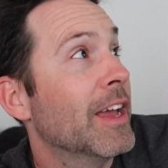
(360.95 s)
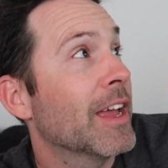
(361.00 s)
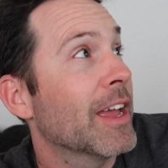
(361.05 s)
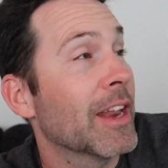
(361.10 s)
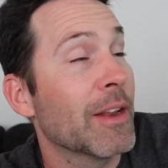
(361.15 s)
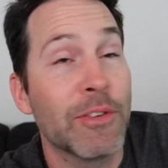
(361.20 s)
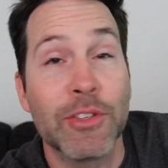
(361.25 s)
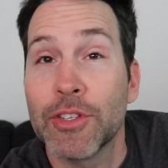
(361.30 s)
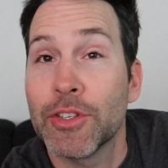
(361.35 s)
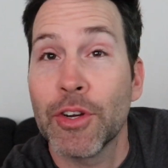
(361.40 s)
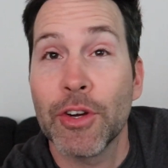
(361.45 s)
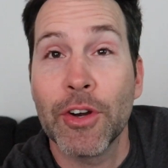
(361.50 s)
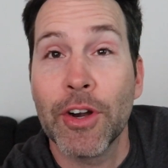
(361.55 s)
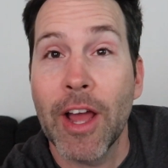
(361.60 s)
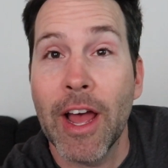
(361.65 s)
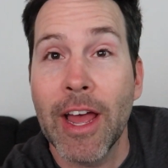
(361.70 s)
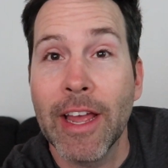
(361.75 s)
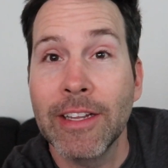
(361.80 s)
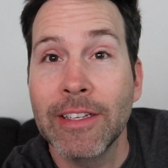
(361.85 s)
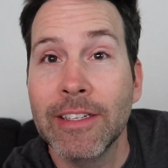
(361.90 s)
and it was just her and
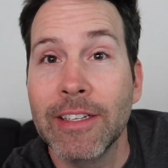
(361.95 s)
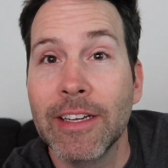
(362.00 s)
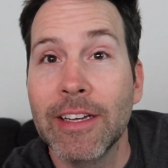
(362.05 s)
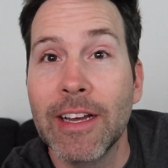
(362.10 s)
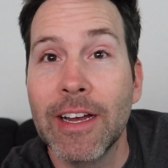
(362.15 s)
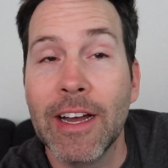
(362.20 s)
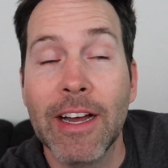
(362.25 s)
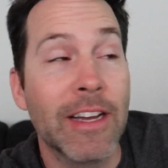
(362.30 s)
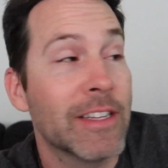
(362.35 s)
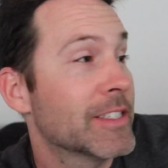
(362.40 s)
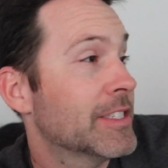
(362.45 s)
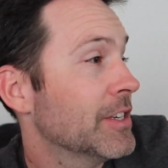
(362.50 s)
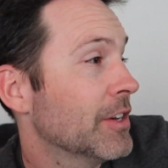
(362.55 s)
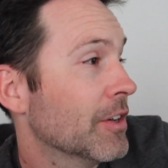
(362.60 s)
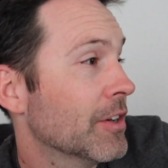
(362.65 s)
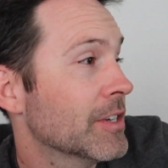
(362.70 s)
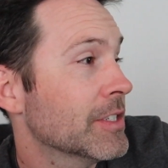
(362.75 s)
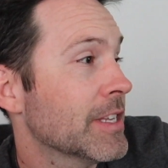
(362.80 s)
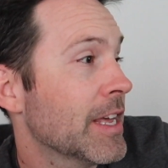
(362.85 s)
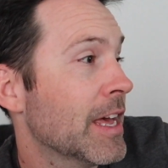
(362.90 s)
I uh,
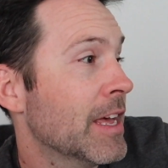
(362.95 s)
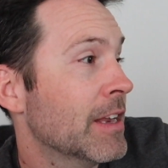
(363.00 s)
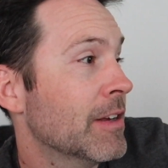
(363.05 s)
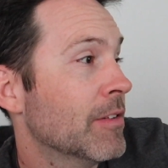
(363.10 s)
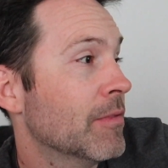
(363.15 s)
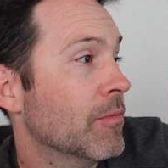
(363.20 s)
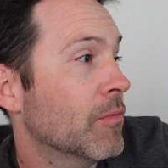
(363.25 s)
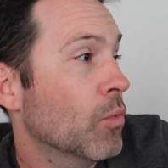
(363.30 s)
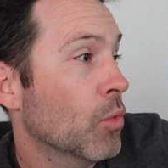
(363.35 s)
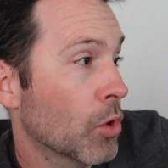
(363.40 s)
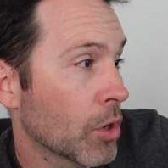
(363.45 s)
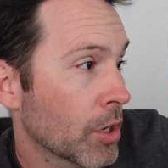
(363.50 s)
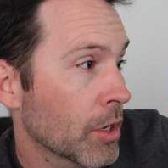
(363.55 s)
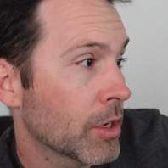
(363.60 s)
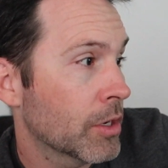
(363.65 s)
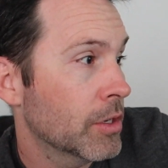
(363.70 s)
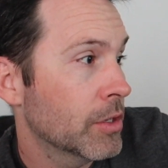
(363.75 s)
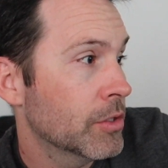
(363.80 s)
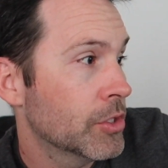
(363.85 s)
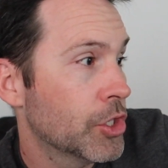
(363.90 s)
Sierra's at
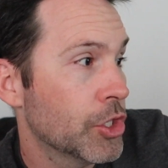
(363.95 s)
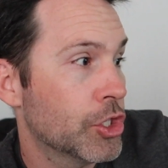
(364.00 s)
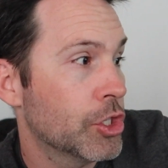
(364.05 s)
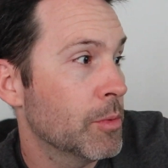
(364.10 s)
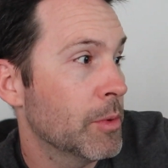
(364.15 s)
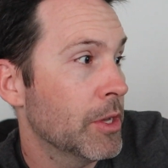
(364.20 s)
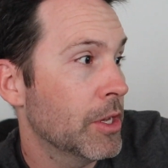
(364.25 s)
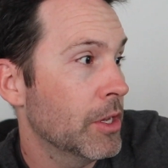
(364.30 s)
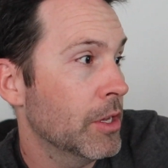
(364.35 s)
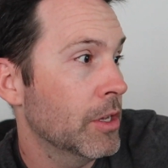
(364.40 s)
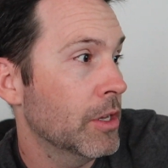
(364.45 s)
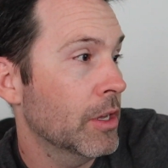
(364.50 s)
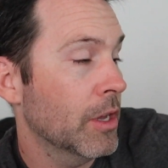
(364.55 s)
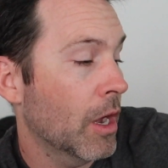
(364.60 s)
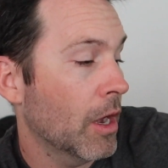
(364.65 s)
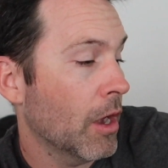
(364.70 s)
work. She should be